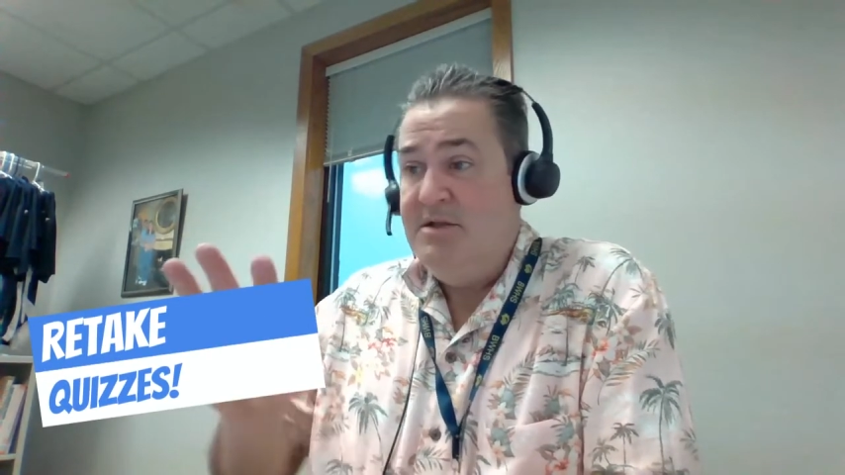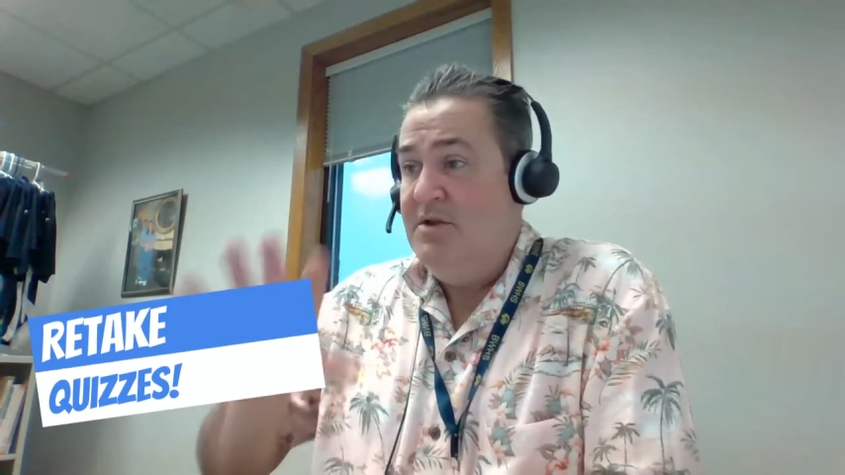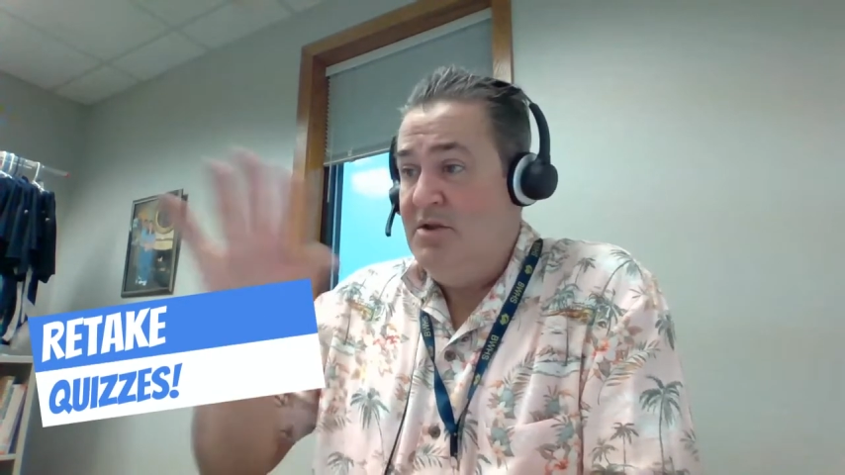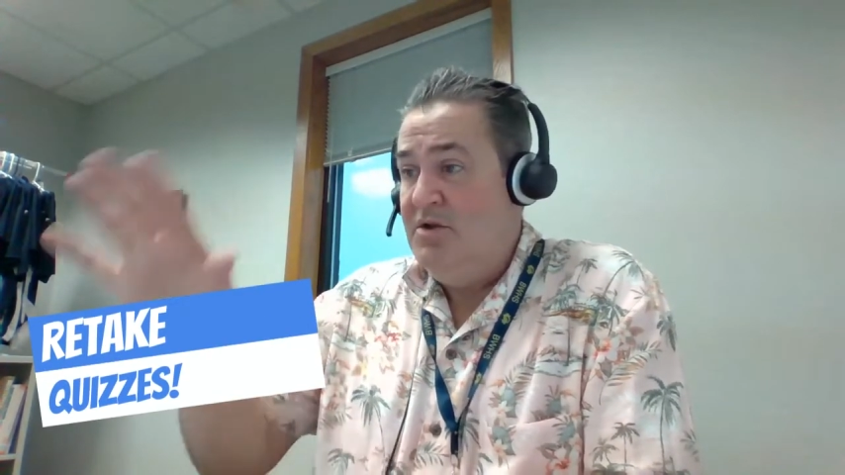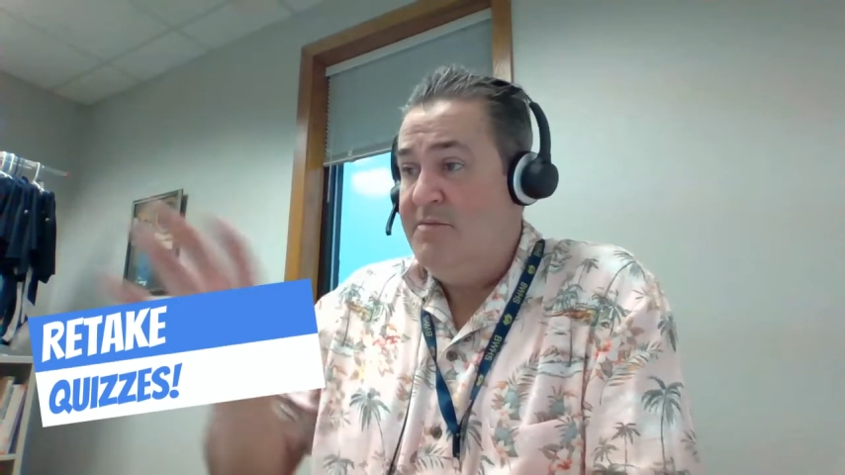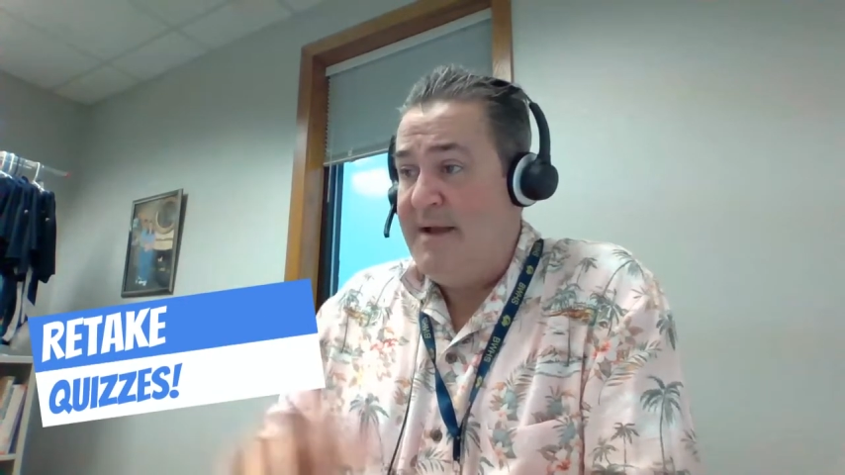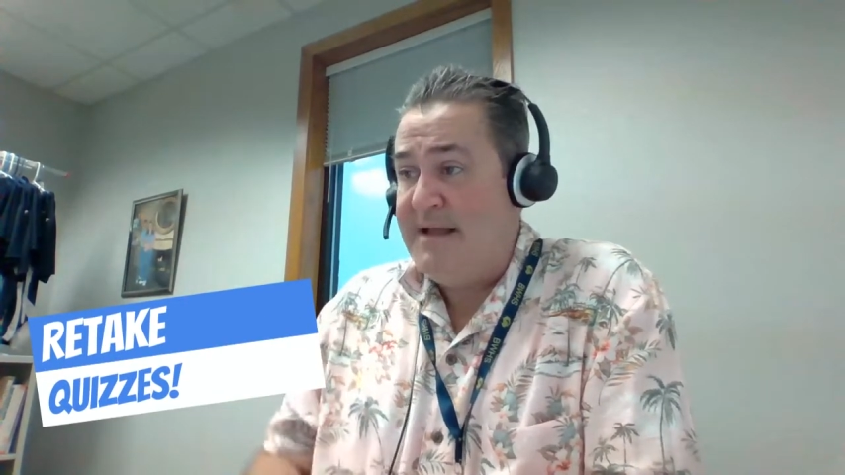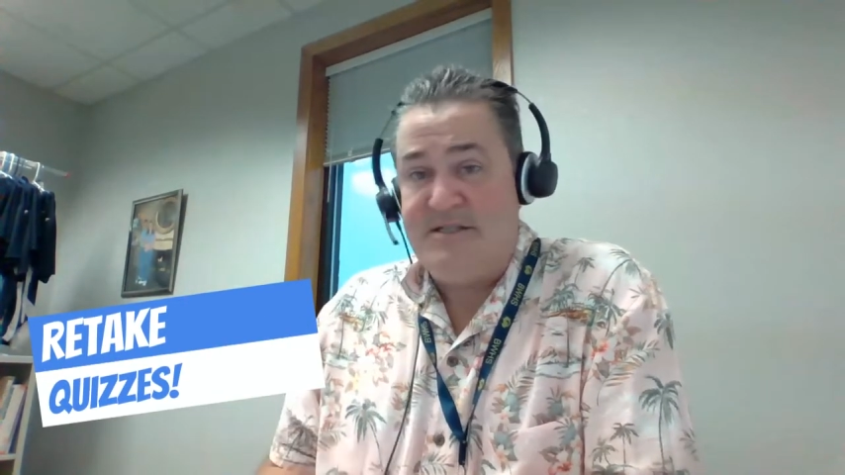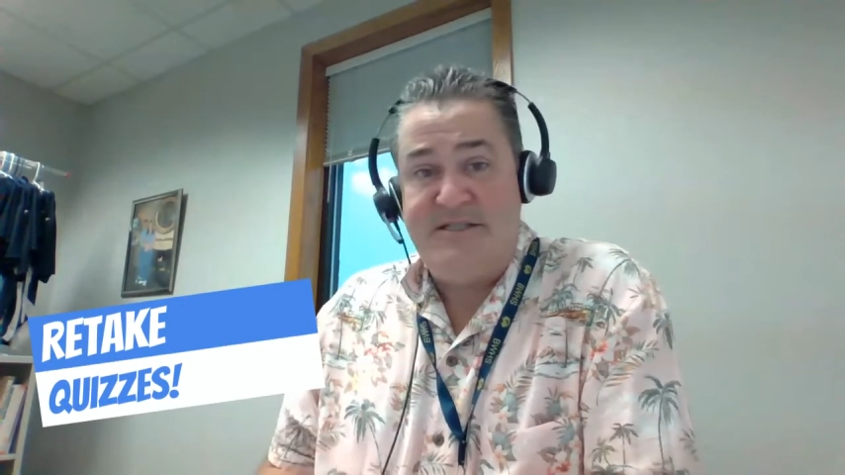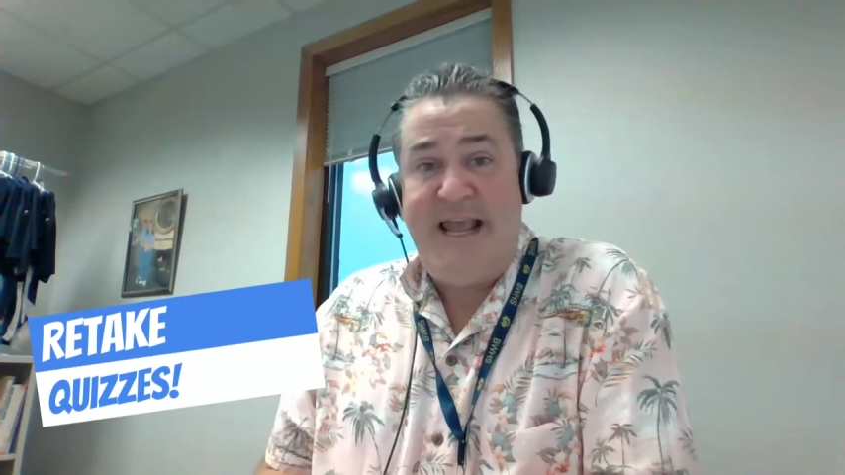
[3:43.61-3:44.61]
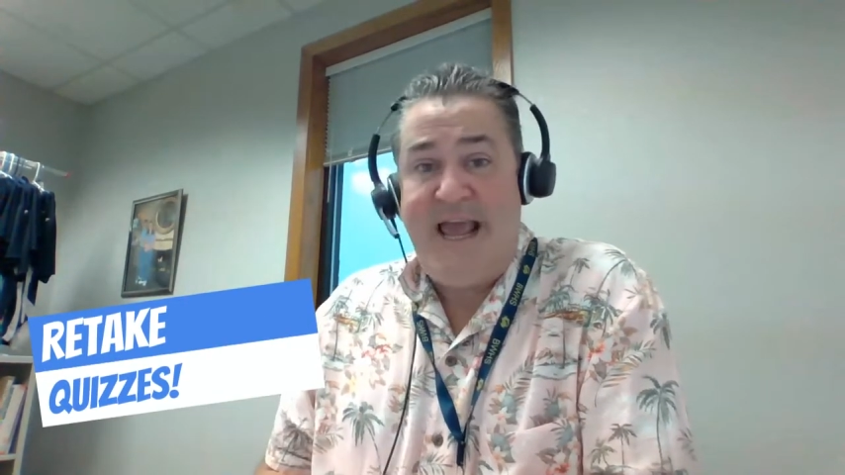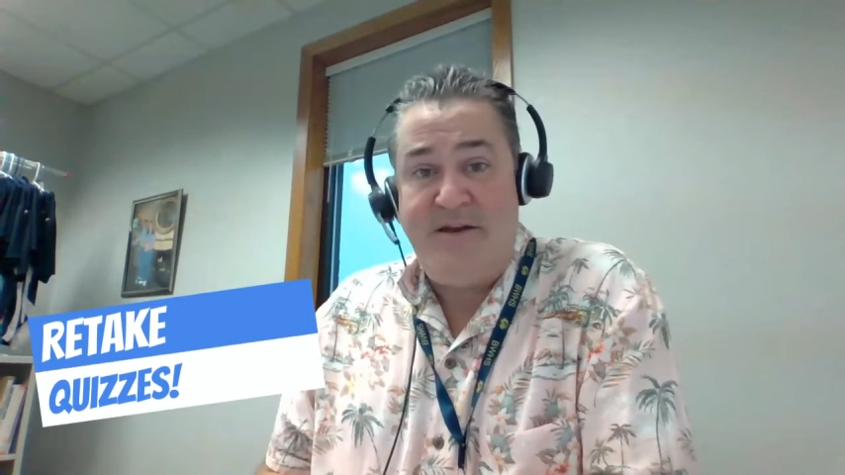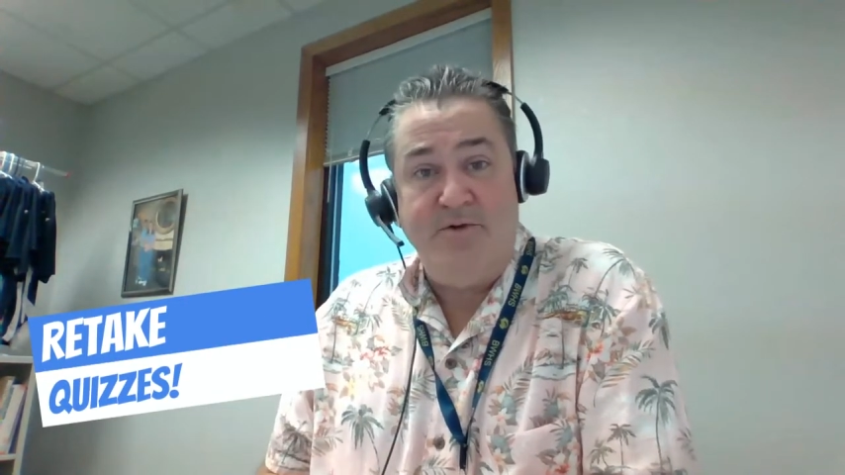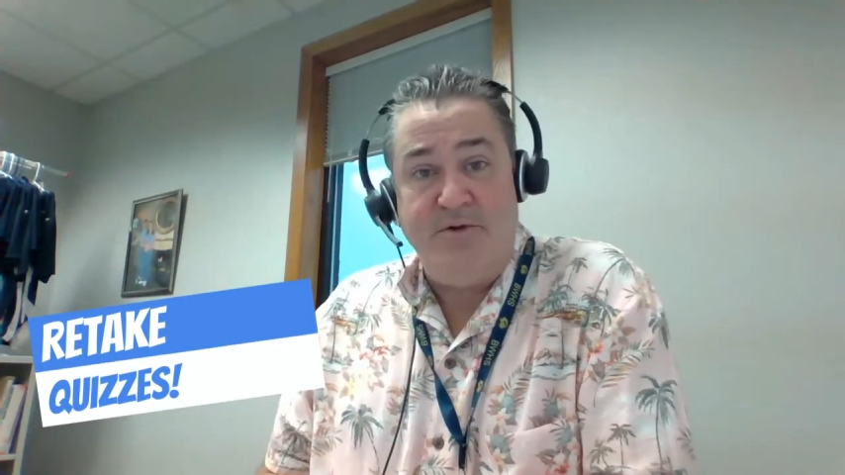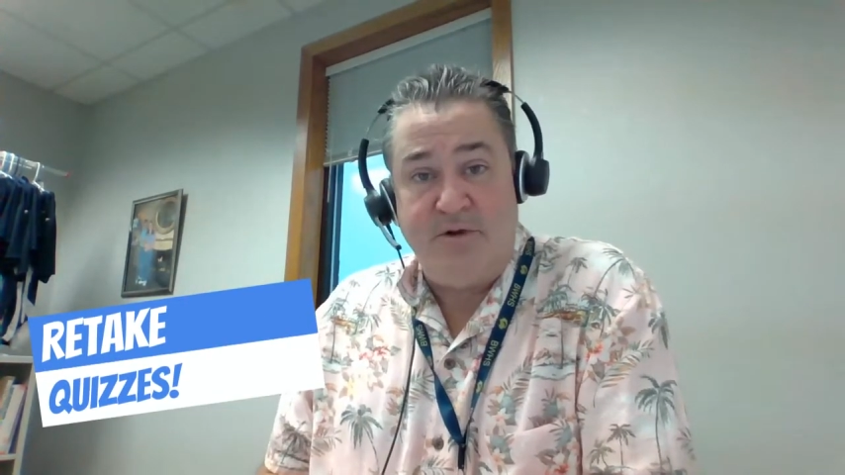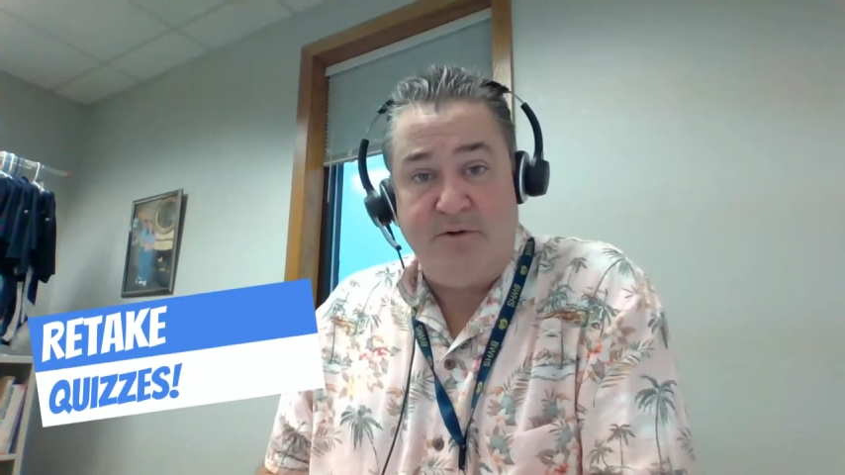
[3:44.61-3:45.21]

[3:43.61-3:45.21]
look back to see how to do it